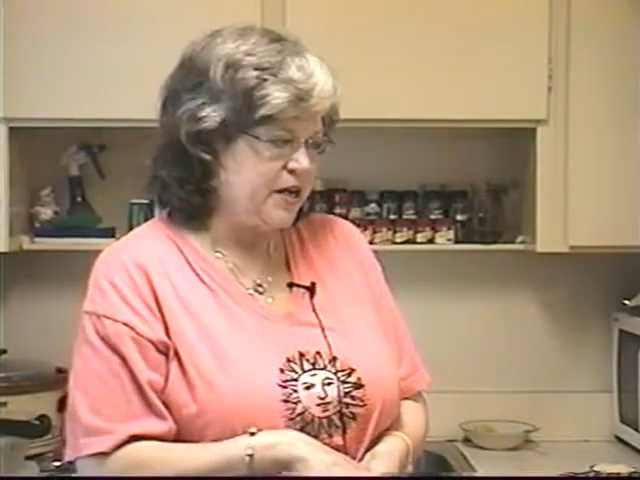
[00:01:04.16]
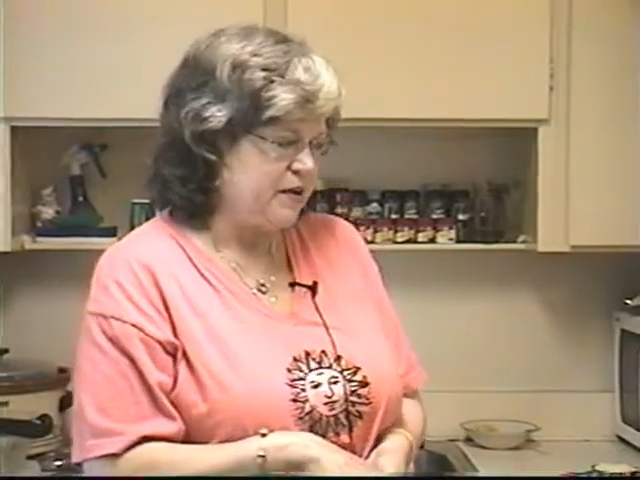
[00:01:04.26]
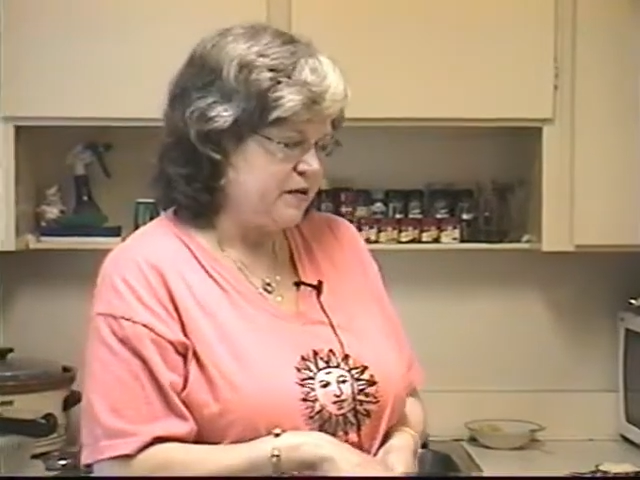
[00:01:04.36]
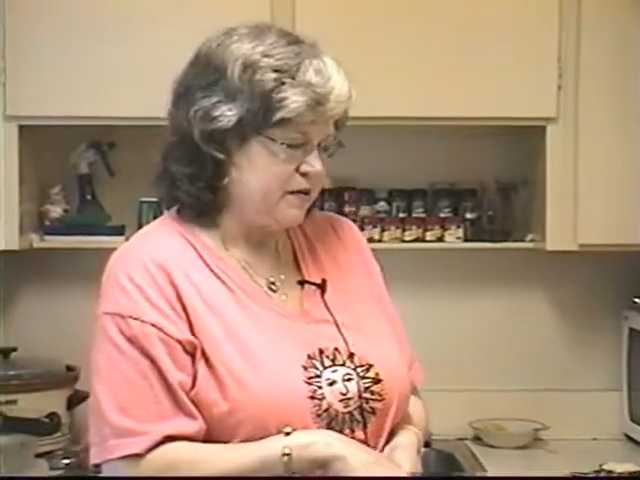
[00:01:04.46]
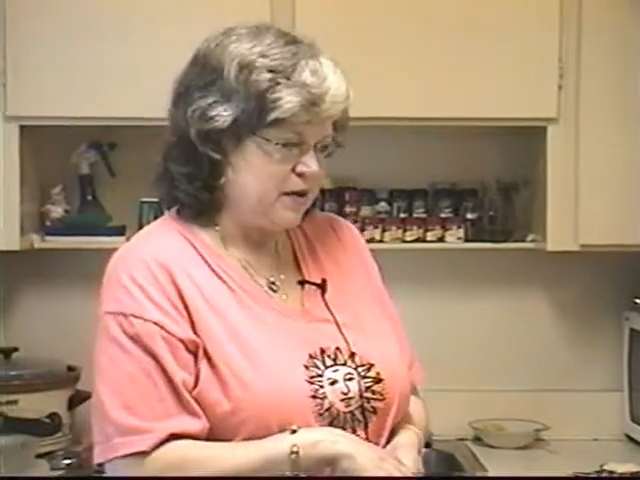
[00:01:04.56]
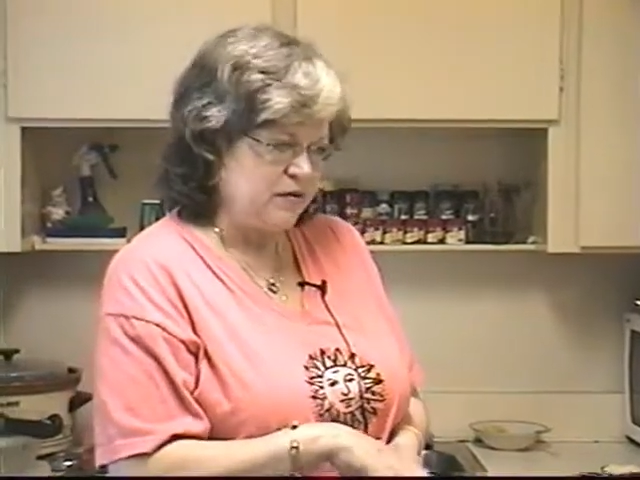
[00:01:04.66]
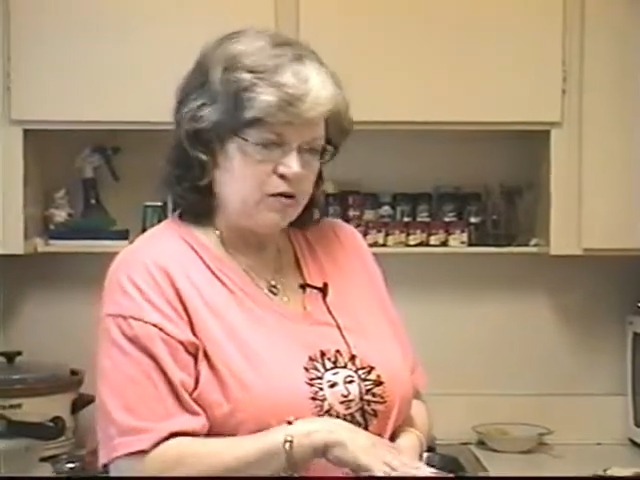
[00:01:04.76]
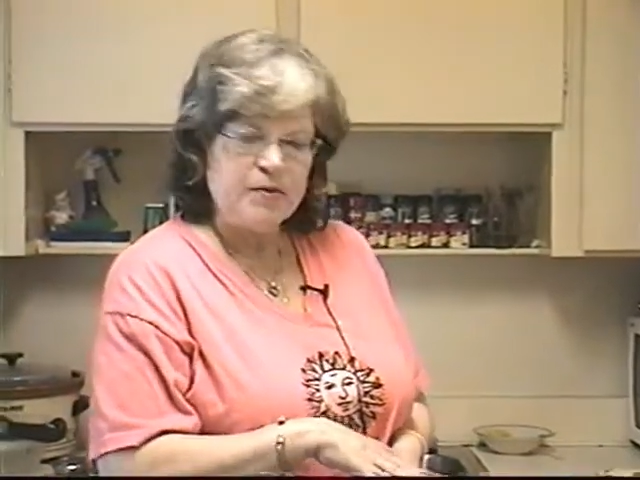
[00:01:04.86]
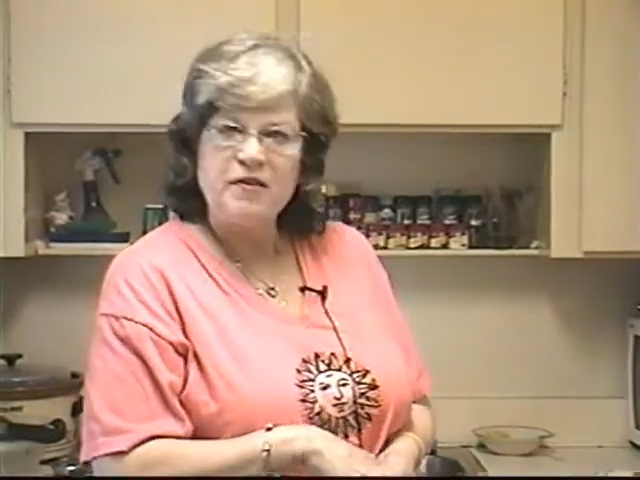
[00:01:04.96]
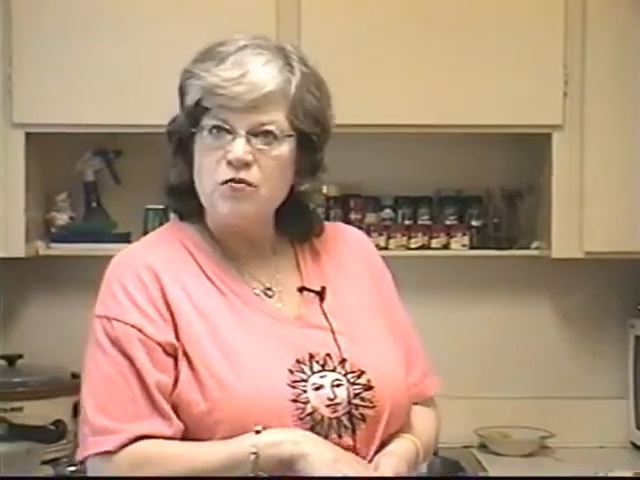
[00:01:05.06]
in a
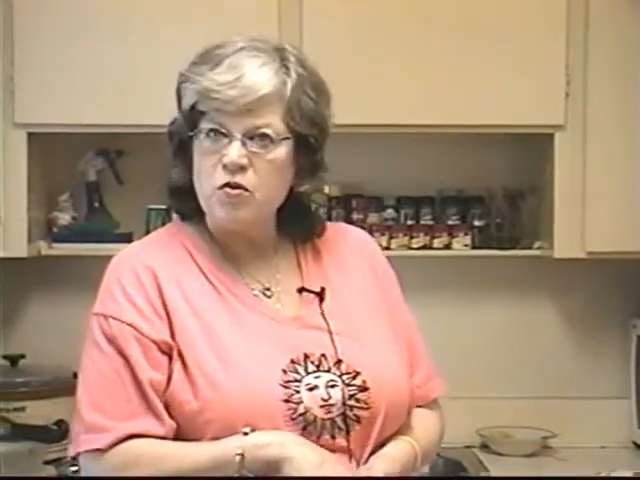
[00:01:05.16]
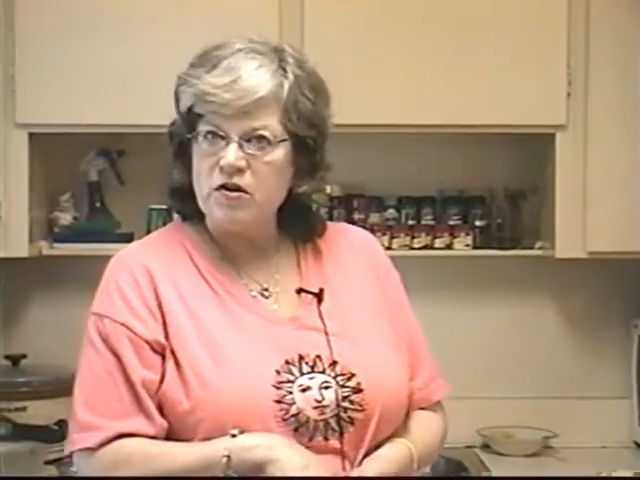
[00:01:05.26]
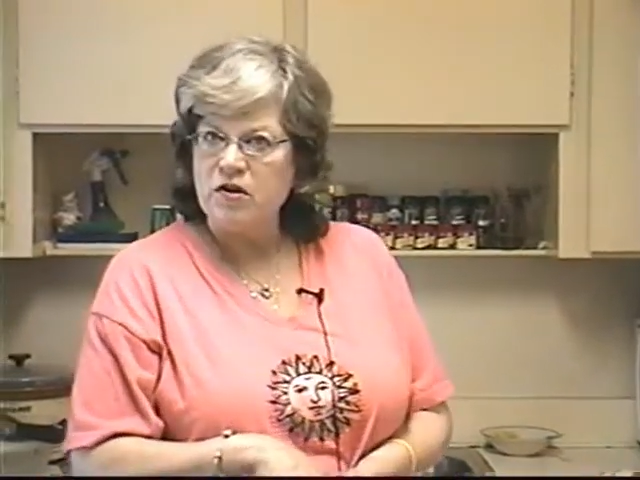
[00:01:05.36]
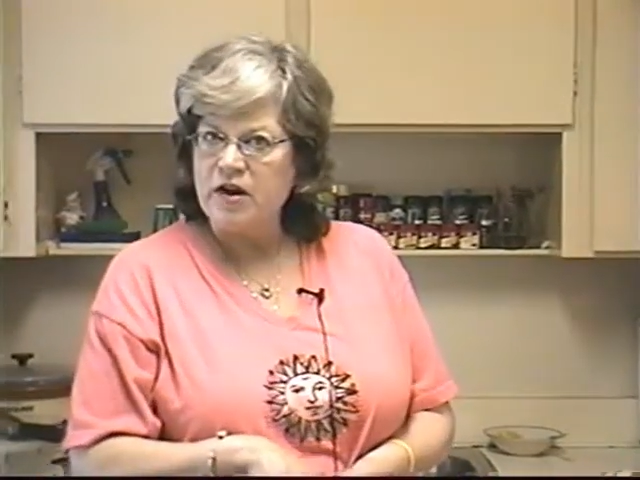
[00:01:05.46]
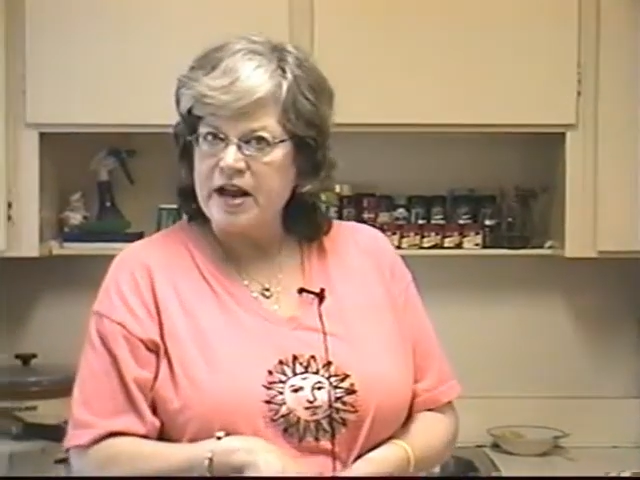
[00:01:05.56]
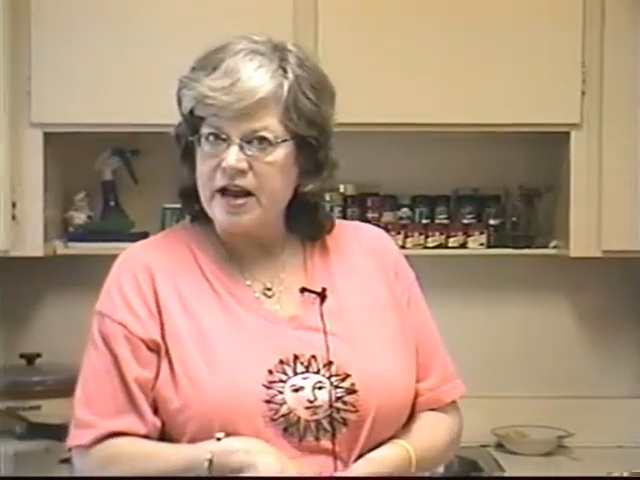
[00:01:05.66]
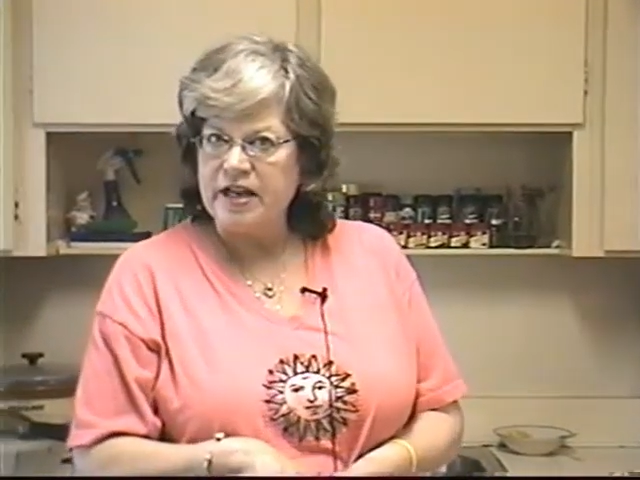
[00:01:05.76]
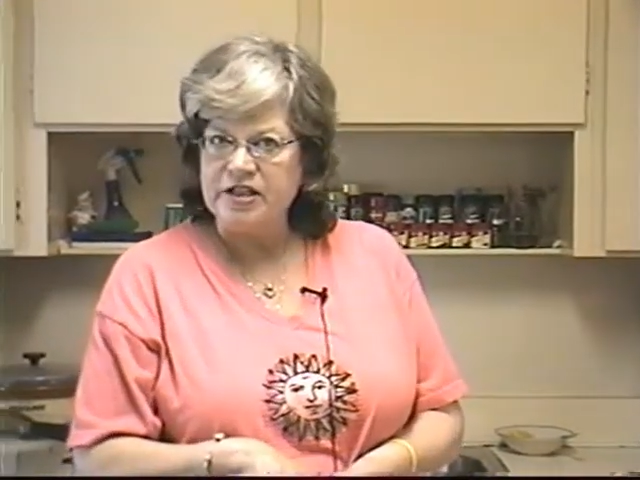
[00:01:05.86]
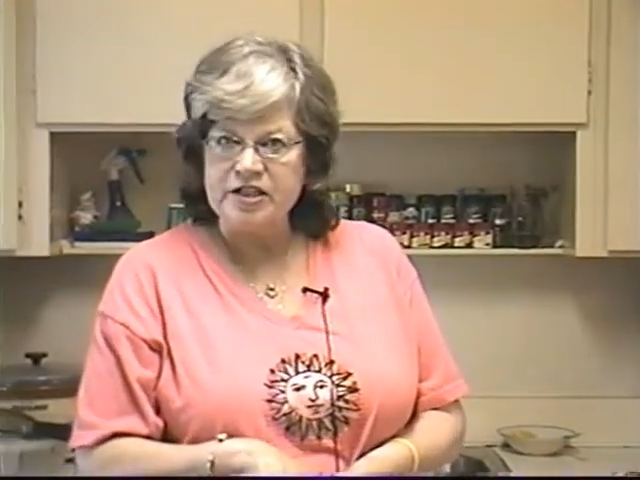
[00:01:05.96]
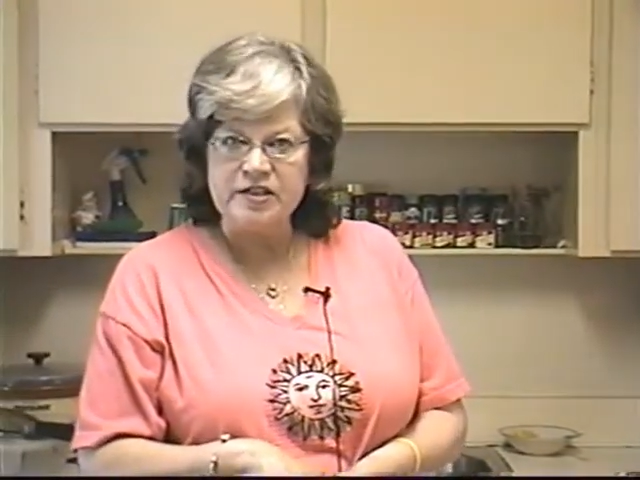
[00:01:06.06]
little bit of water
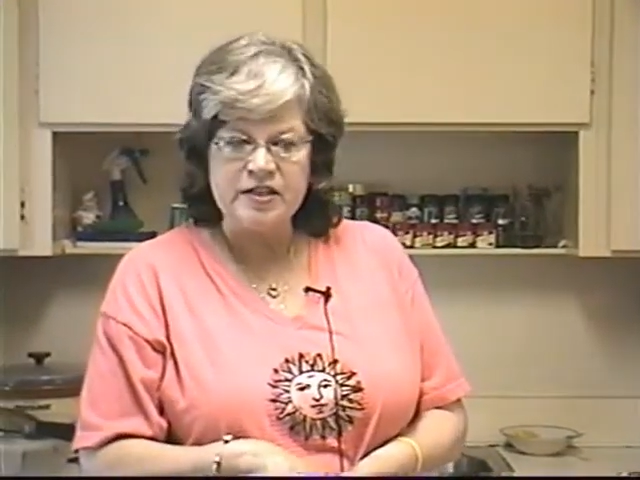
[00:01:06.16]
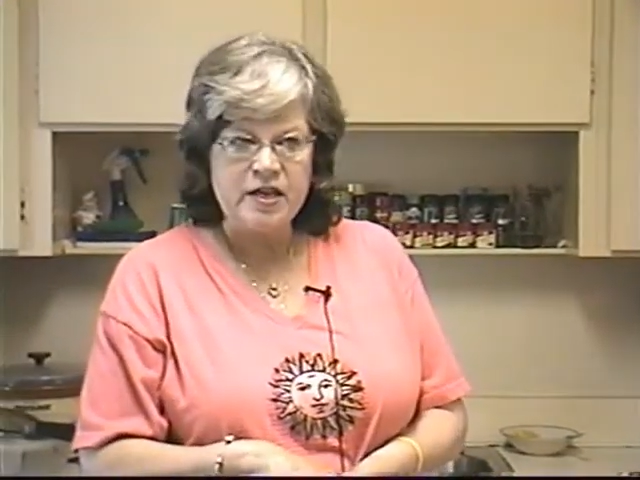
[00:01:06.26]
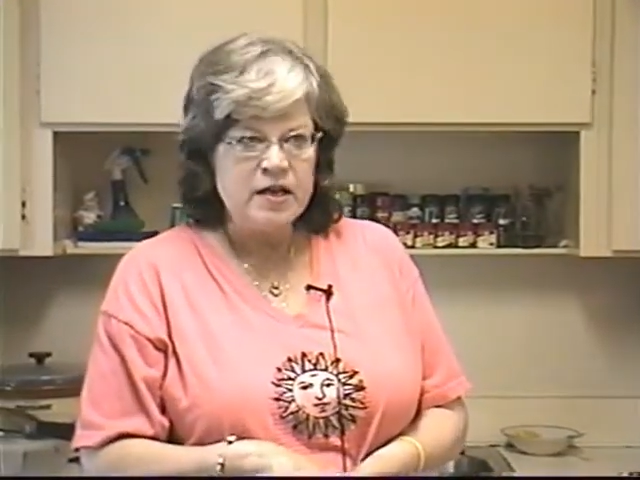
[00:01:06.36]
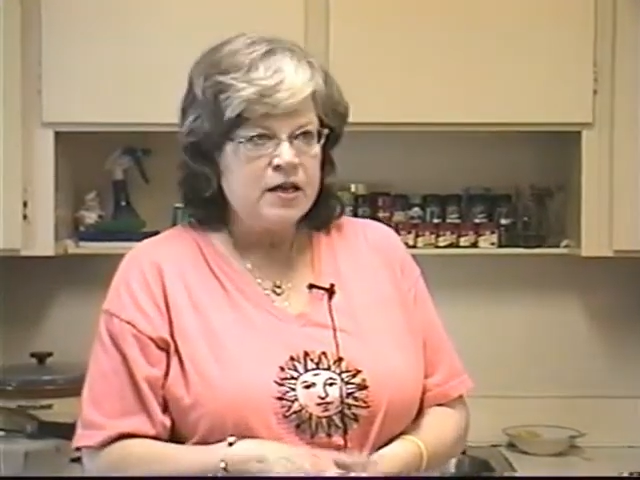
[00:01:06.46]
and just